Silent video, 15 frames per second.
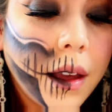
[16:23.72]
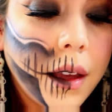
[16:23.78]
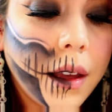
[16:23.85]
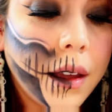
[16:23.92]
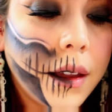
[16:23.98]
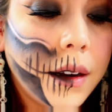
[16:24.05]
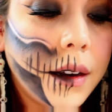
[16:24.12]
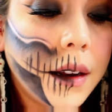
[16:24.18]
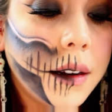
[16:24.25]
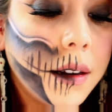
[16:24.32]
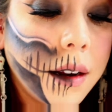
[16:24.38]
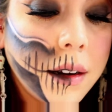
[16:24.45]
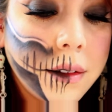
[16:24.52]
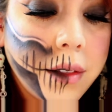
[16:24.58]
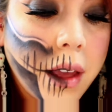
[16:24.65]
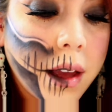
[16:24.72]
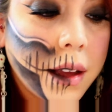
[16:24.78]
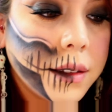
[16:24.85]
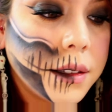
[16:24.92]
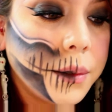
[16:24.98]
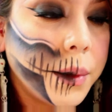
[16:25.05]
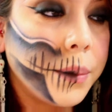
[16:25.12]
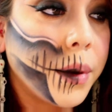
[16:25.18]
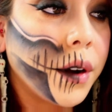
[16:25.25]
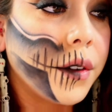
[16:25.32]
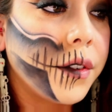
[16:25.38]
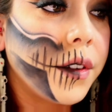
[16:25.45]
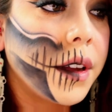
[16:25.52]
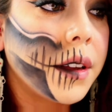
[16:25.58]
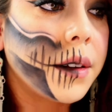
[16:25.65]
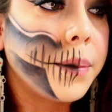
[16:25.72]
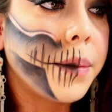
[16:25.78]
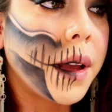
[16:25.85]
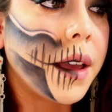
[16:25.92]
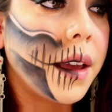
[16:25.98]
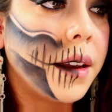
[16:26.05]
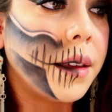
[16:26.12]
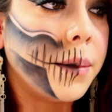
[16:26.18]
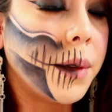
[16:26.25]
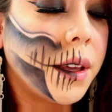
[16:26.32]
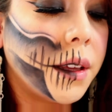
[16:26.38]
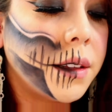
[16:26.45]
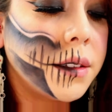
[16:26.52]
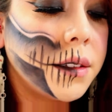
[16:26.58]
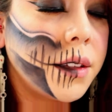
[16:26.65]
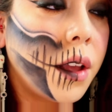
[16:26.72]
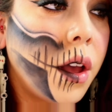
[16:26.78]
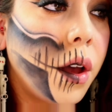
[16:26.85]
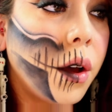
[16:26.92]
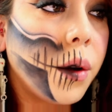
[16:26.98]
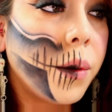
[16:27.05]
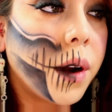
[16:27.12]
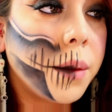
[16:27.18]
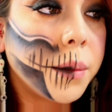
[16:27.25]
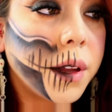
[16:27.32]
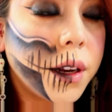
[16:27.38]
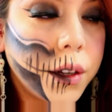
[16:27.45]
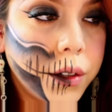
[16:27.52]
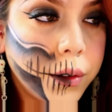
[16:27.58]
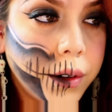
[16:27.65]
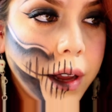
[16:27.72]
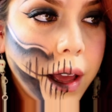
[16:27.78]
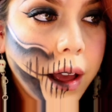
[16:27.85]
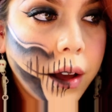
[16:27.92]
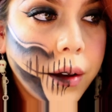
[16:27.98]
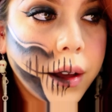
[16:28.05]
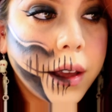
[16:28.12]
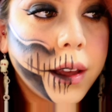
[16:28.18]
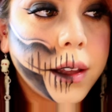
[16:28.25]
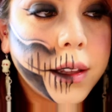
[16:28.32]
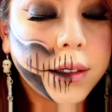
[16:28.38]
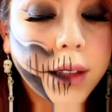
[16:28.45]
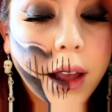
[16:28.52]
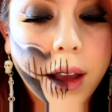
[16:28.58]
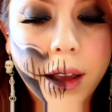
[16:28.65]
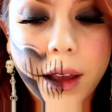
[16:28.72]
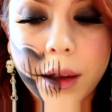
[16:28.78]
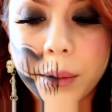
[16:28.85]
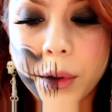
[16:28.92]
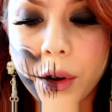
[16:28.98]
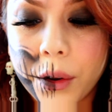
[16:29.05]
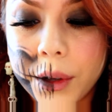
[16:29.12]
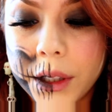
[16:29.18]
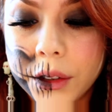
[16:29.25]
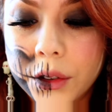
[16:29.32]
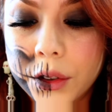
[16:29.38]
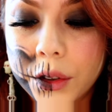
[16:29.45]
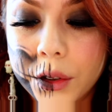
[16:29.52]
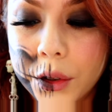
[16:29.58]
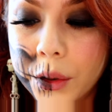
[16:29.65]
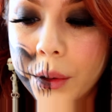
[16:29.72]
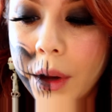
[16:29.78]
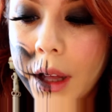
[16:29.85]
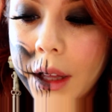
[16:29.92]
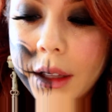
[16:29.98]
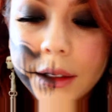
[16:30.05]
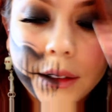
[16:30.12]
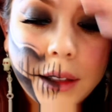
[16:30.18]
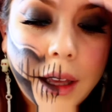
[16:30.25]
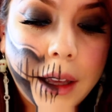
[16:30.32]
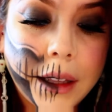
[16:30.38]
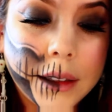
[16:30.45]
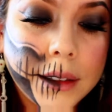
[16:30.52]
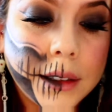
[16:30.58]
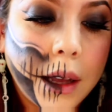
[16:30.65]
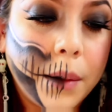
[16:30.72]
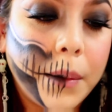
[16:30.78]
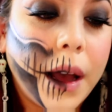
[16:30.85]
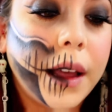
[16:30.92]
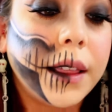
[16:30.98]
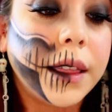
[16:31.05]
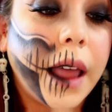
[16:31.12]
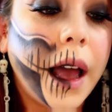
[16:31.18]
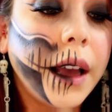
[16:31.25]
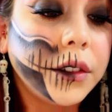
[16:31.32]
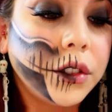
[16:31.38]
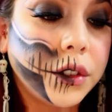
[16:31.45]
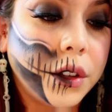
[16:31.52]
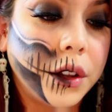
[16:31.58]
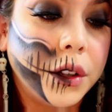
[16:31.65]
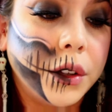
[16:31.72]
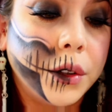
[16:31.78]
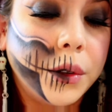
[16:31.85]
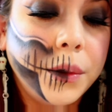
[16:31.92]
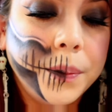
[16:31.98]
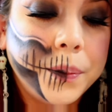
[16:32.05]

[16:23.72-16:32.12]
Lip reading: And none of that has to be perfect by any means. What I'm gonna do now is I am going to take some lash glue